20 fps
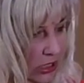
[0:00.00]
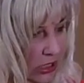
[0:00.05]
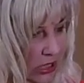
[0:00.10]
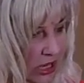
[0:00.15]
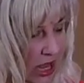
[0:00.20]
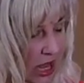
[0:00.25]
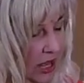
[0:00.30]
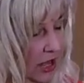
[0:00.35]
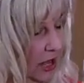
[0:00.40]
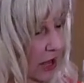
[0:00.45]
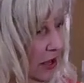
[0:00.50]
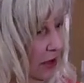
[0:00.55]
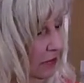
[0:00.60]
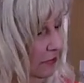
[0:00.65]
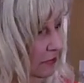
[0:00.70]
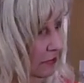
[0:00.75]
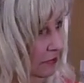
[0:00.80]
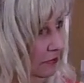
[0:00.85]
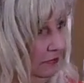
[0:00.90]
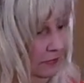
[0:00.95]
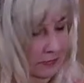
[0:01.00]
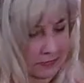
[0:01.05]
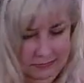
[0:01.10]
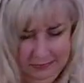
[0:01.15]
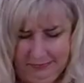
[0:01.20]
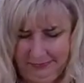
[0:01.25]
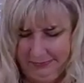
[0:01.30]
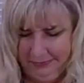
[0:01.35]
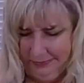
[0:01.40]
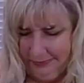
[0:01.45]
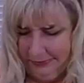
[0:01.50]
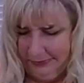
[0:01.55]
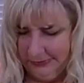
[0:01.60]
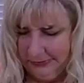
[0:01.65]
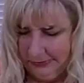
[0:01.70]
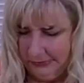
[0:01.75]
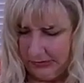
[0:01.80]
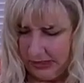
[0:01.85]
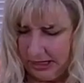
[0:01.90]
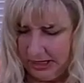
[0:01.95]
Yeah.
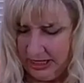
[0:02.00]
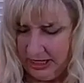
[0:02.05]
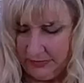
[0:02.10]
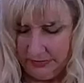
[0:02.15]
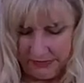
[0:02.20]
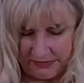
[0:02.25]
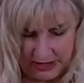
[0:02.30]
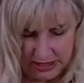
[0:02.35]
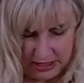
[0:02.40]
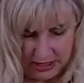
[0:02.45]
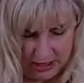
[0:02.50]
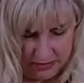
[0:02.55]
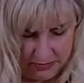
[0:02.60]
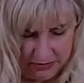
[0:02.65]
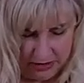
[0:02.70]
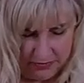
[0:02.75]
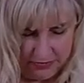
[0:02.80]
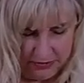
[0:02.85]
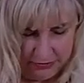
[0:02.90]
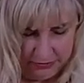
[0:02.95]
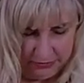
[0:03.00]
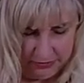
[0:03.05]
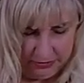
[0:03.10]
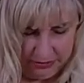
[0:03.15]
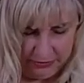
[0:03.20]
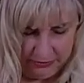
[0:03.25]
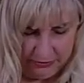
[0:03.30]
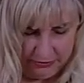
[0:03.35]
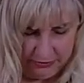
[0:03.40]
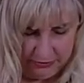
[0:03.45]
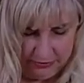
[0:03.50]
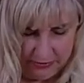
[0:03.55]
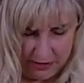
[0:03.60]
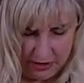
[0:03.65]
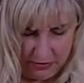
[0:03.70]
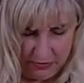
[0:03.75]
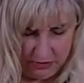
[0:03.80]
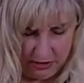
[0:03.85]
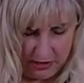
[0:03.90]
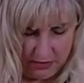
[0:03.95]
I keep saying I'm going to post pictures
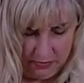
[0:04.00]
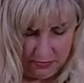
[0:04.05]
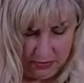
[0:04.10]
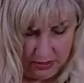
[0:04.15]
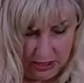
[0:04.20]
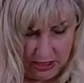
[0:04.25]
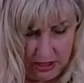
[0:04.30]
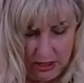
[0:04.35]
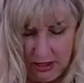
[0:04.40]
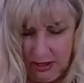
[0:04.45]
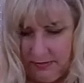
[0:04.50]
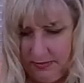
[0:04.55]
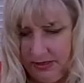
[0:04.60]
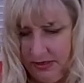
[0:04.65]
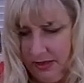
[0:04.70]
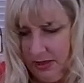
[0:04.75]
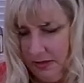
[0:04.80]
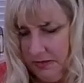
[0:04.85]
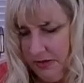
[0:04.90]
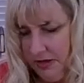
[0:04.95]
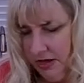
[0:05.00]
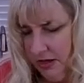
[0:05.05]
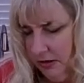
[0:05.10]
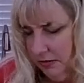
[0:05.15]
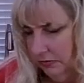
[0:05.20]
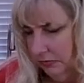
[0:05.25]
about what I bought at Hobby Lobby.